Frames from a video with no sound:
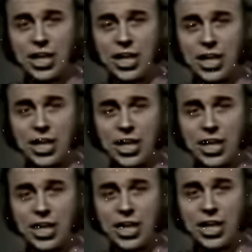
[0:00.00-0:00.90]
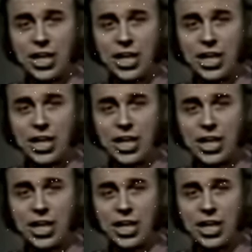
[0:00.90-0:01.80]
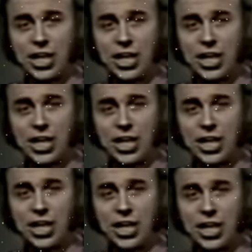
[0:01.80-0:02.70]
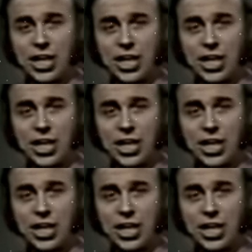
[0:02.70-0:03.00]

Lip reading: [no speech]